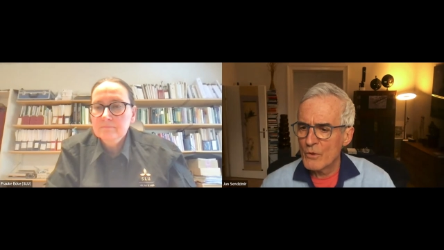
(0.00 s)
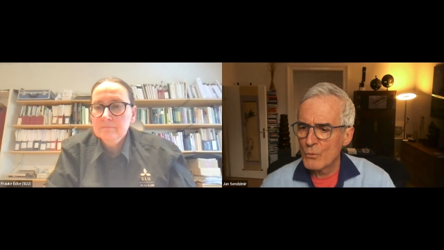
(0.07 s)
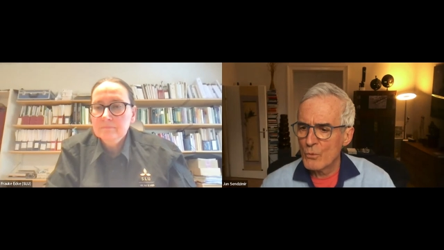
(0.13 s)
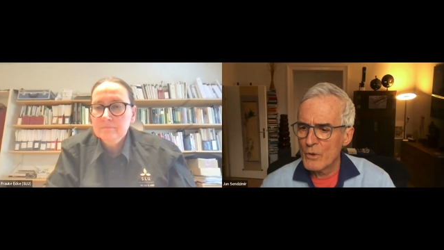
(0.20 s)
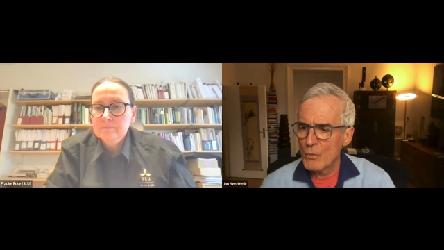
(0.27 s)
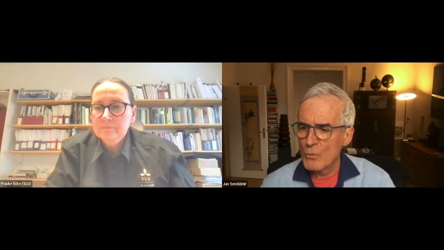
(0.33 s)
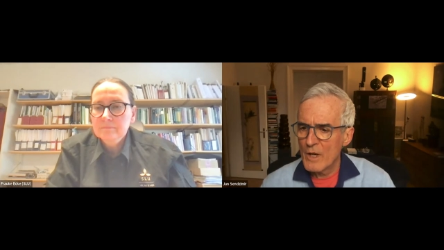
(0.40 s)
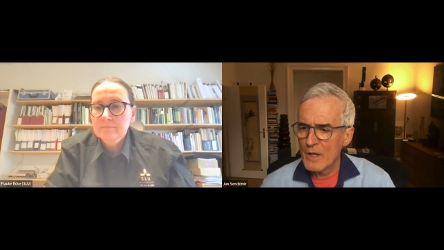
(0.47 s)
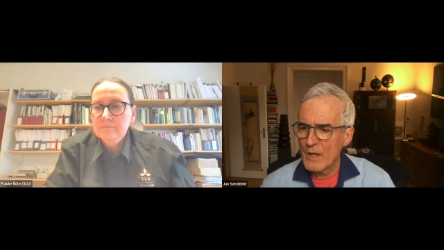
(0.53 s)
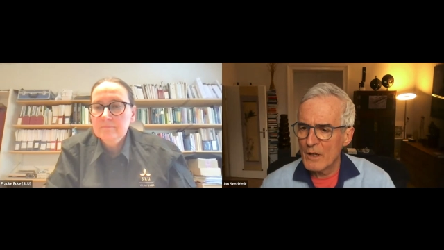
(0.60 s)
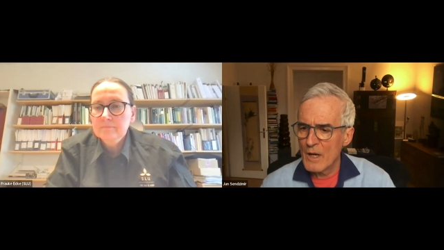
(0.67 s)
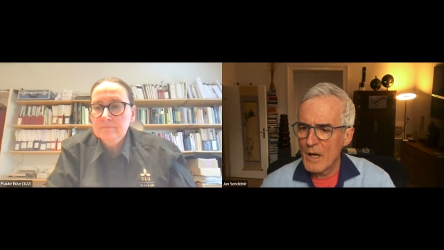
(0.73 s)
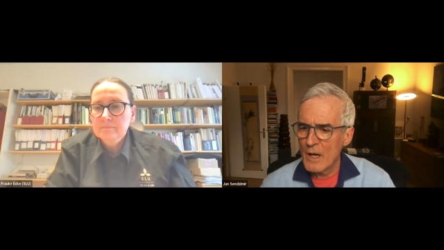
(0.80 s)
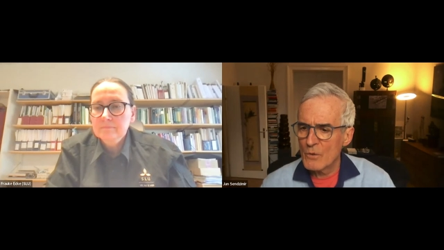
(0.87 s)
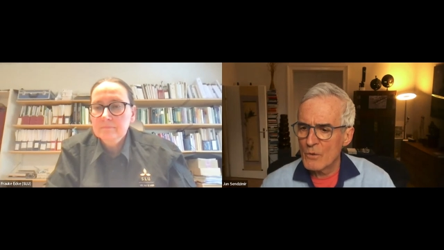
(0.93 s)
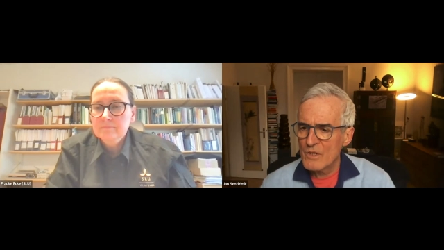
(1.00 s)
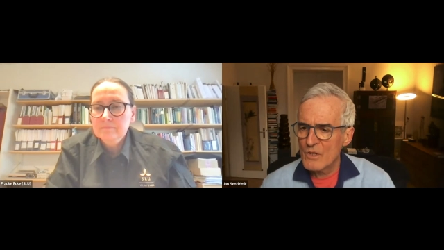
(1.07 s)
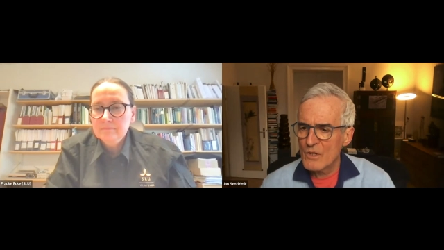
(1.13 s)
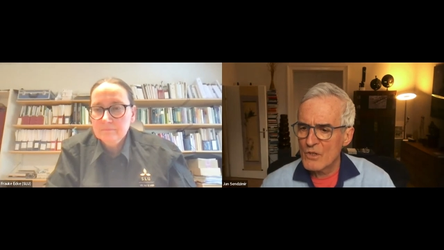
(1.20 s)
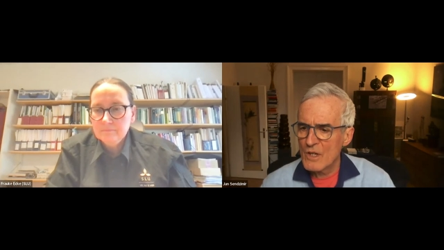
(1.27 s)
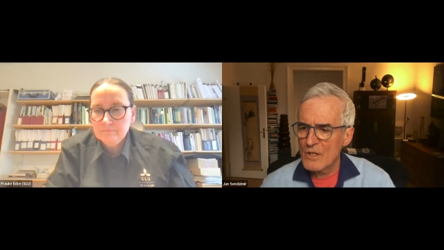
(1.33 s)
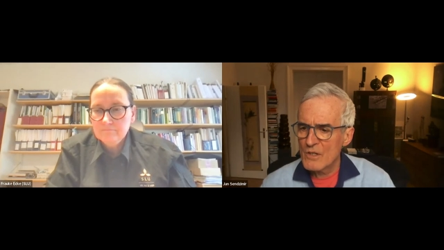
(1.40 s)
Speaker 1: re-wetting. I would
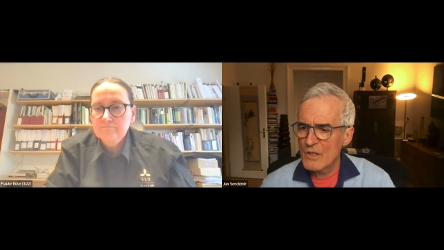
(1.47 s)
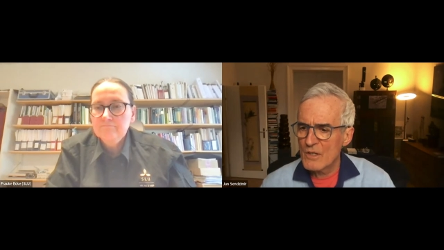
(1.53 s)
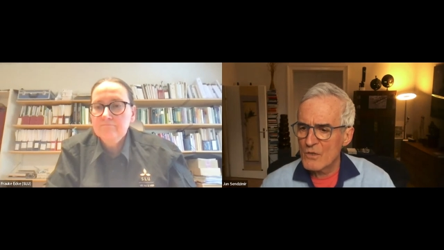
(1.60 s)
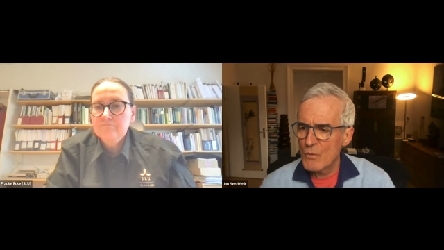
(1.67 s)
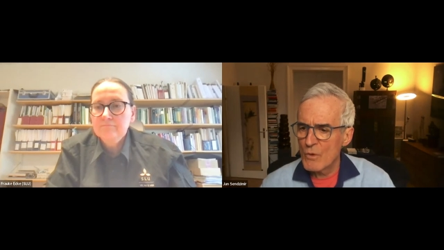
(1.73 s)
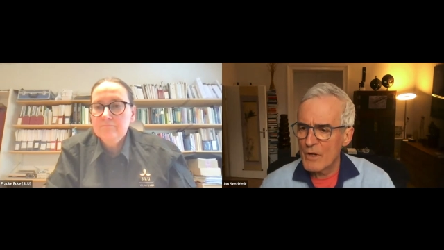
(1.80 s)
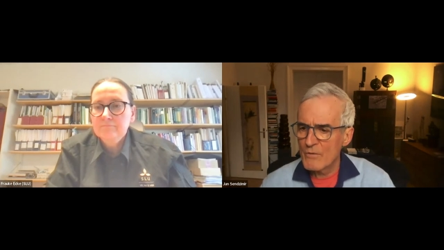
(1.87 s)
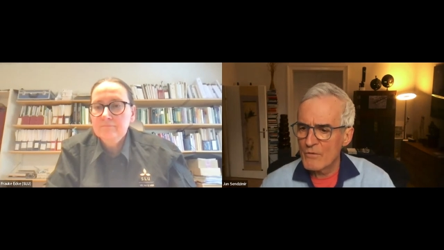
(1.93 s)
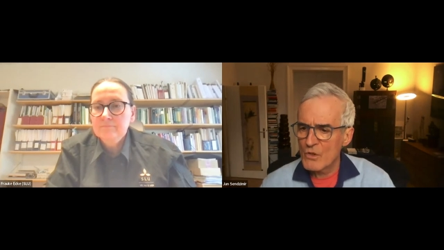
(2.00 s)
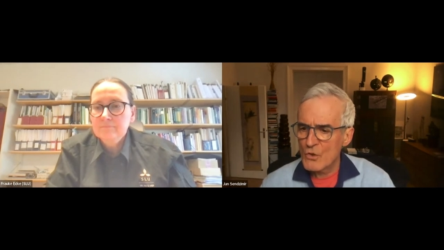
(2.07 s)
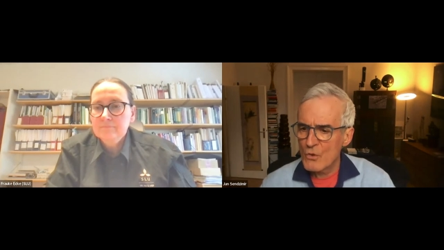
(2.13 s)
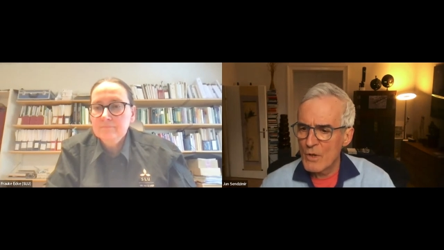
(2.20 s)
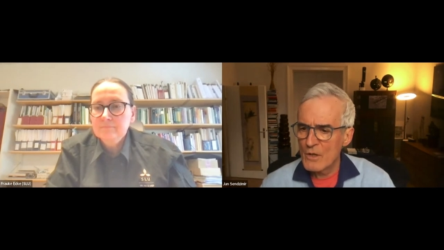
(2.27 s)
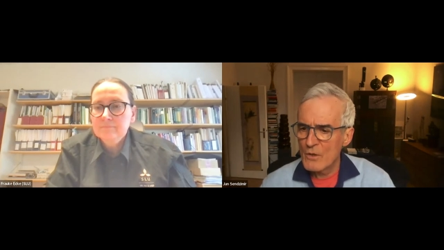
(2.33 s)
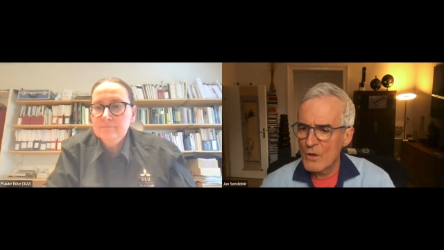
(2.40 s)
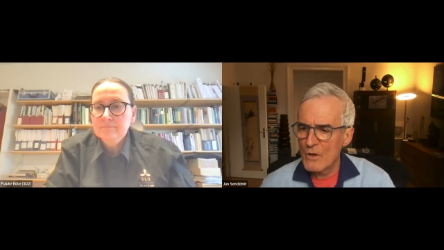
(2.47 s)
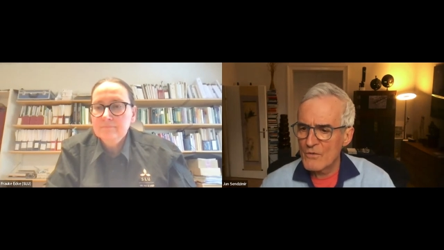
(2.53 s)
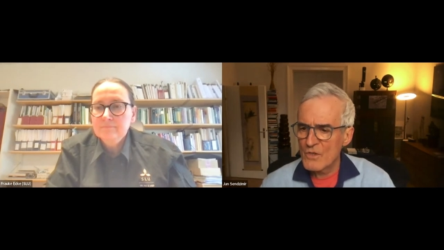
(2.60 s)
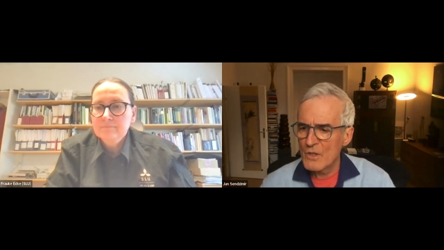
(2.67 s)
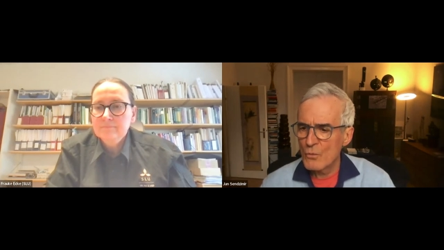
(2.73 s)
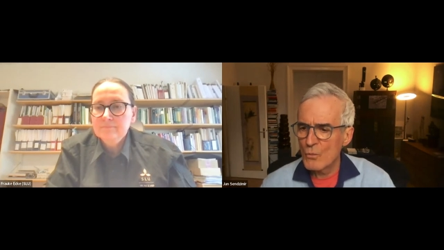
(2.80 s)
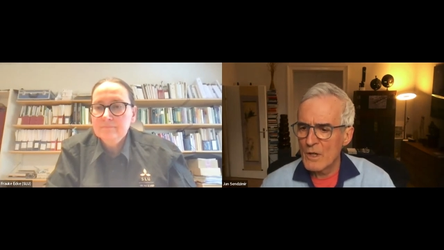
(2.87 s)
suggest it's one of the
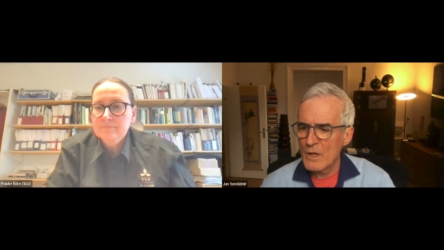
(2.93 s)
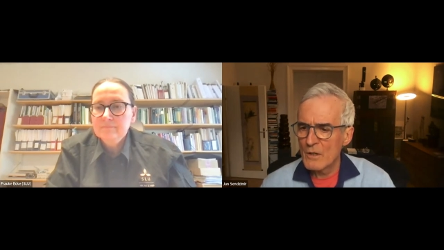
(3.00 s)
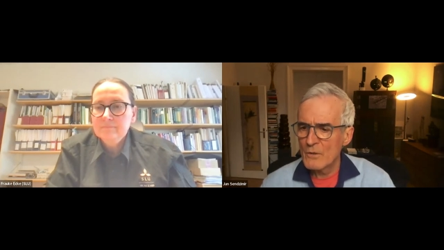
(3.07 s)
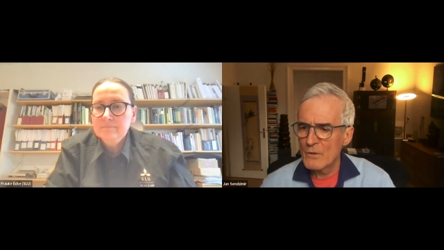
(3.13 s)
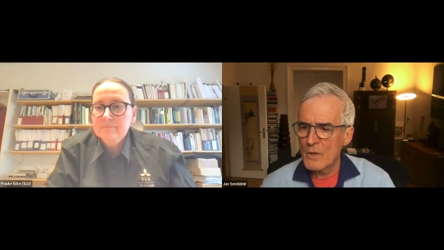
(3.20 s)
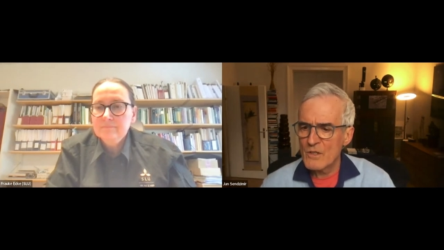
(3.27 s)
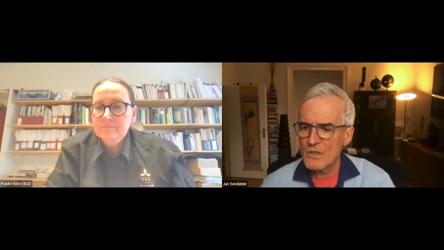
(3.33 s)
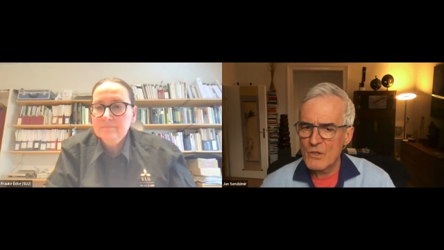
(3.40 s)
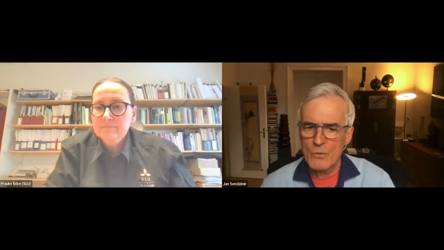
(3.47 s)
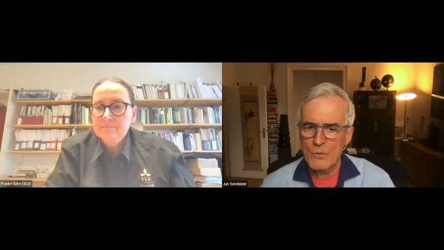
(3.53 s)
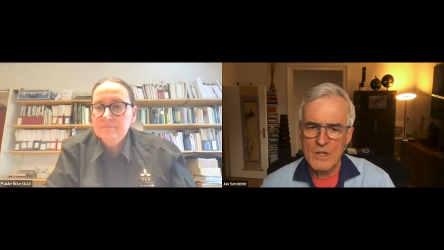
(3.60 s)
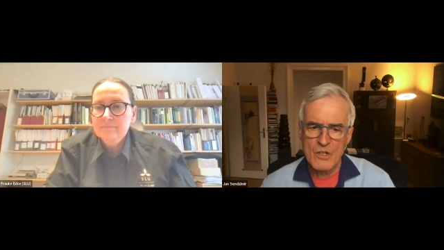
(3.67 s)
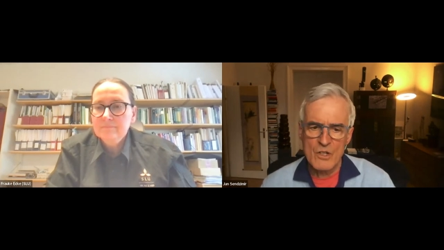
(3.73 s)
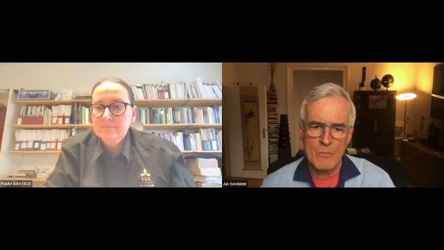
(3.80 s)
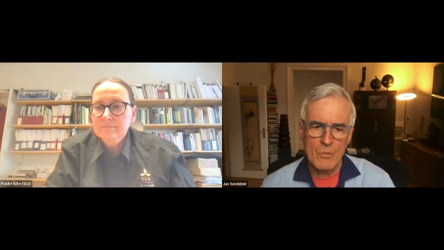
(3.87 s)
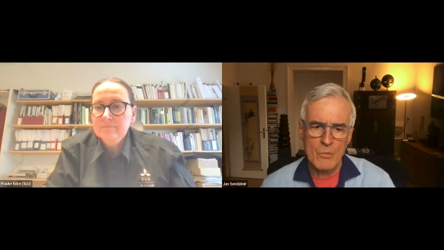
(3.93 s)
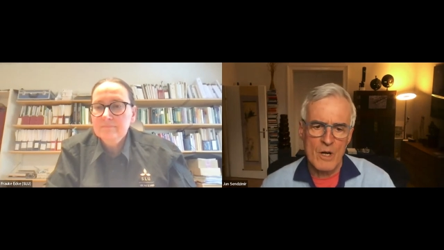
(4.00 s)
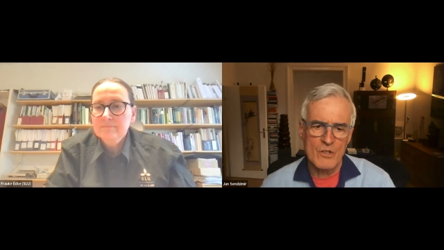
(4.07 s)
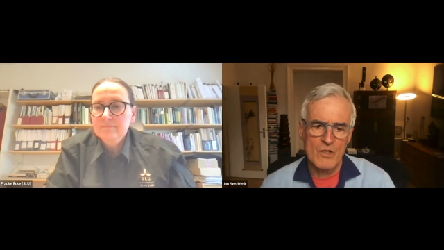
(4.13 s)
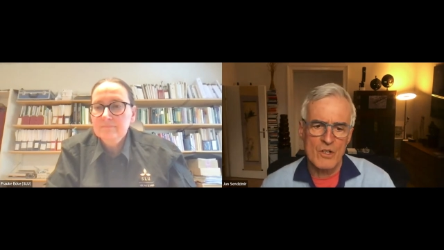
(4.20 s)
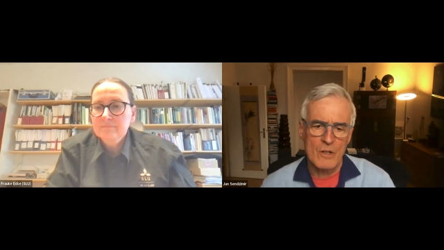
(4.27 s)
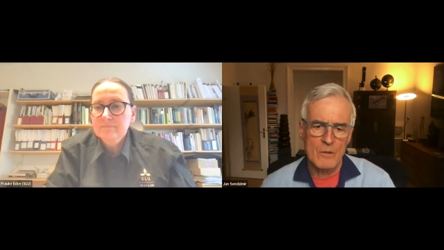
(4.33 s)
trade-offs in wetland restoration
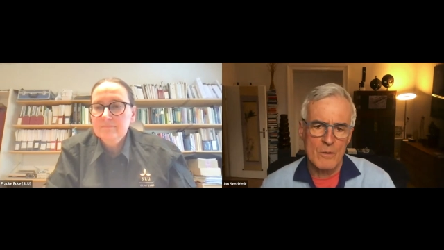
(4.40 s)
project.